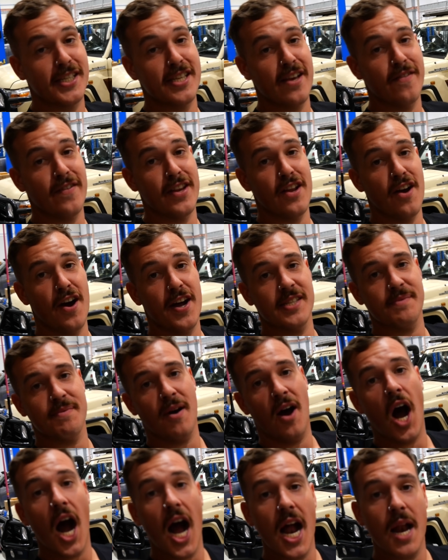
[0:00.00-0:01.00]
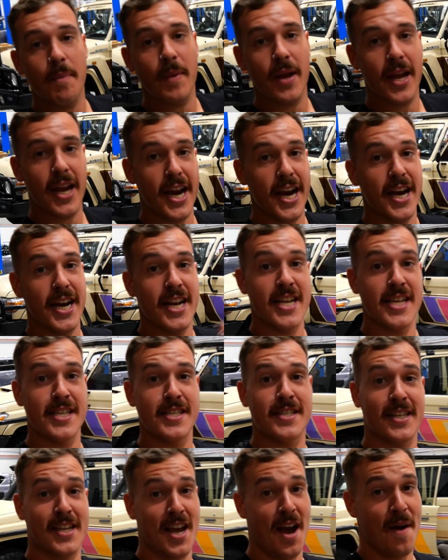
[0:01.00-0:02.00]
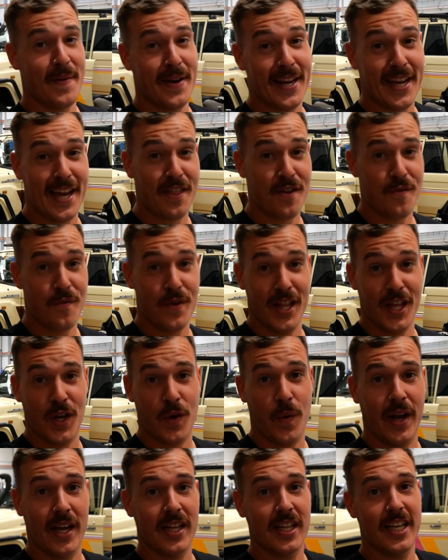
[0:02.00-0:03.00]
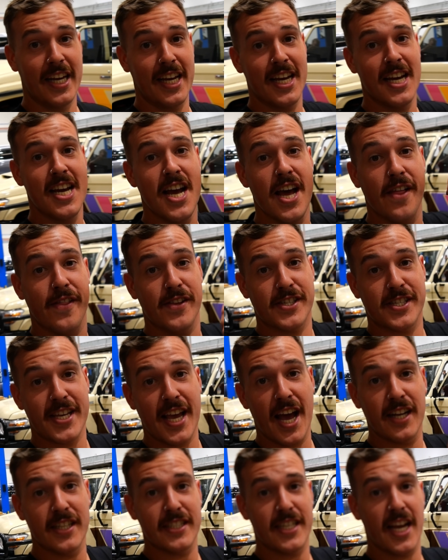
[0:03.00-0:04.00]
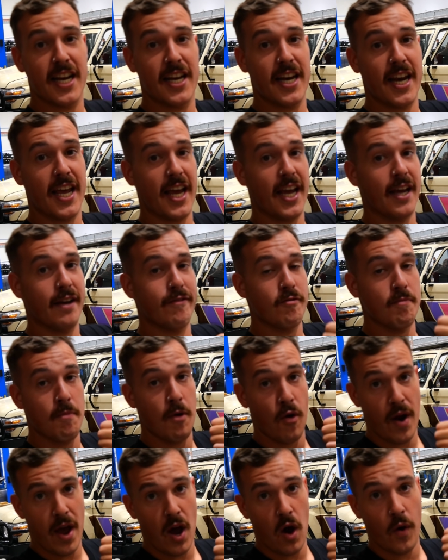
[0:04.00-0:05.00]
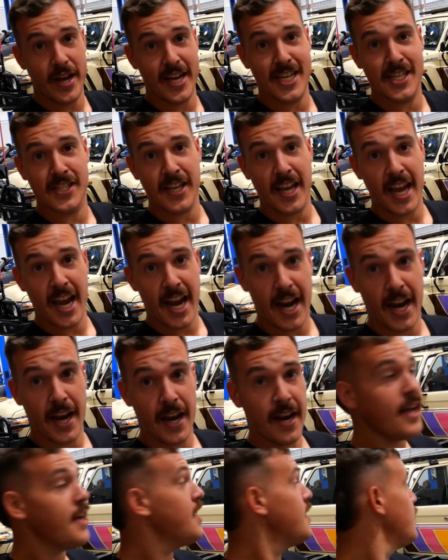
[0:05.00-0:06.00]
79 is behind me. It is coming together really quickly. The sound deadening from Morel is in.